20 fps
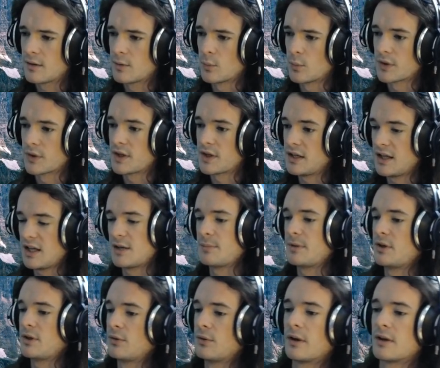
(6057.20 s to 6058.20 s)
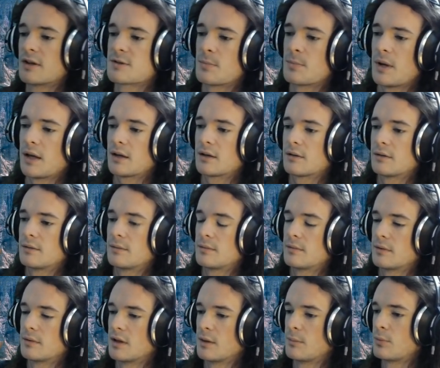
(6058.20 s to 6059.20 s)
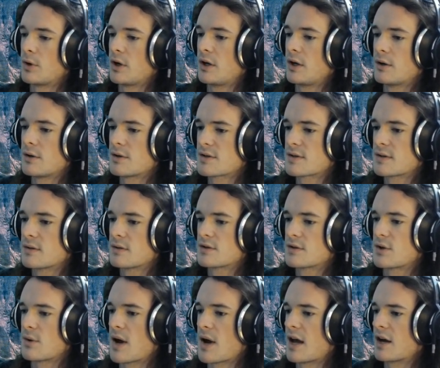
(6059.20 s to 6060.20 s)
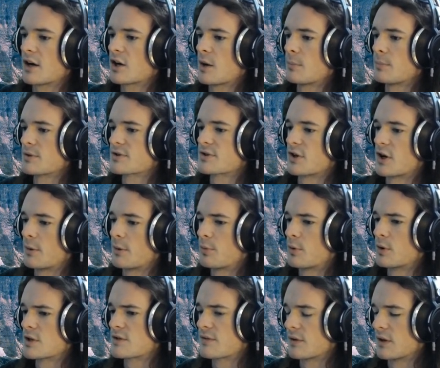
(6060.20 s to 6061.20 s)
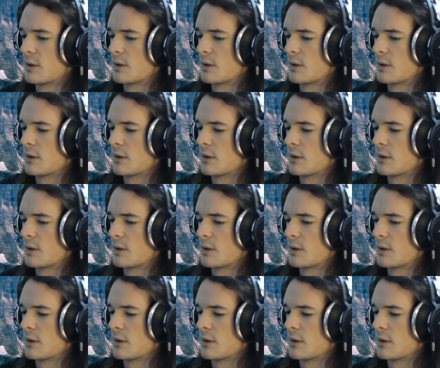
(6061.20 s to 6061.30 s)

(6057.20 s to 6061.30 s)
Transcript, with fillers: What they need to be doing is make Liberators, so add a couple starports for